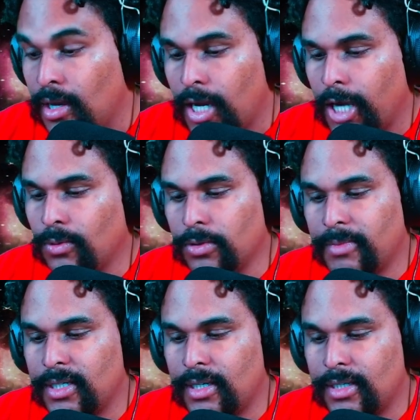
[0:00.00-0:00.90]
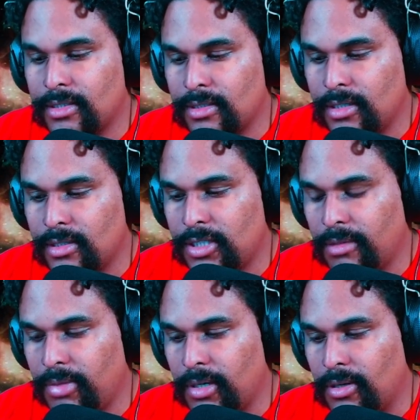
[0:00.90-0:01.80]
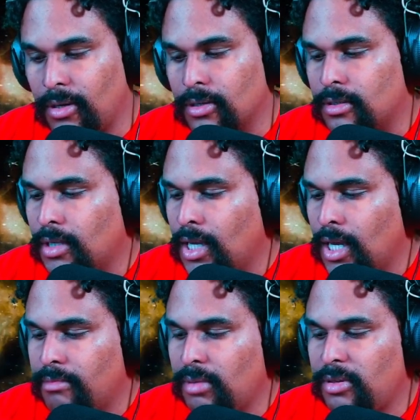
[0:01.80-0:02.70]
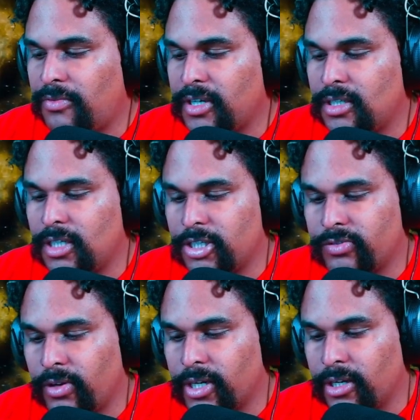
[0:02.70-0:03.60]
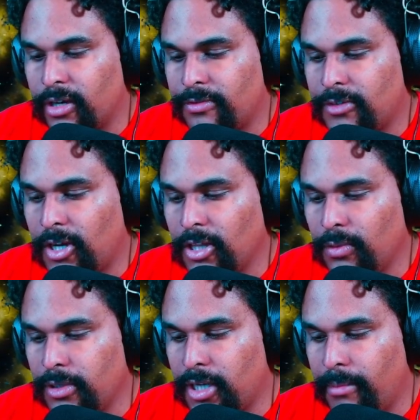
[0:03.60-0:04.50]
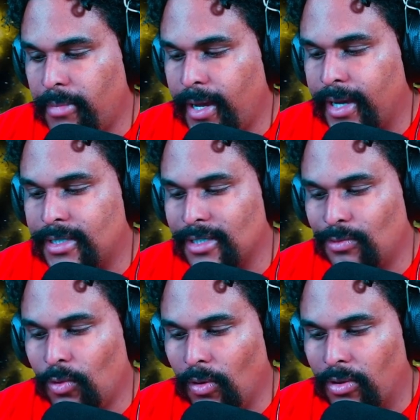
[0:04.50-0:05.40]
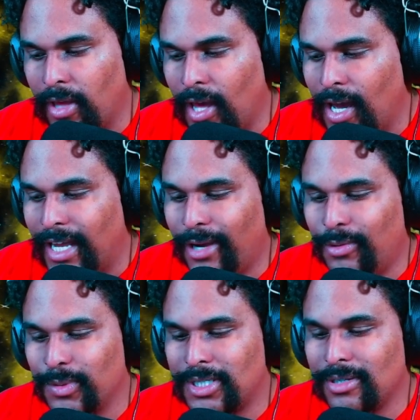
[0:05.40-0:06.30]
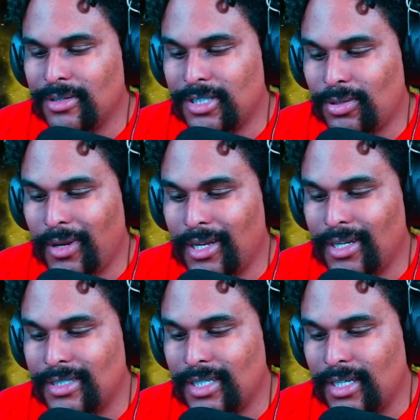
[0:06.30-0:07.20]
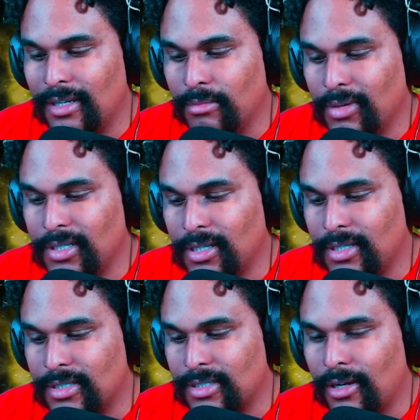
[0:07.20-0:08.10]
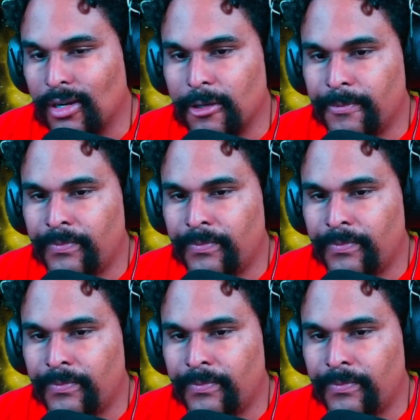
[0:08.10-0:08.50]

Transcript: I rolled my eyes and hit the champagne hard. Maybe if I could get drunk enough, color would come back to the world, and I would return to 2019 Brenda Lynn Starr.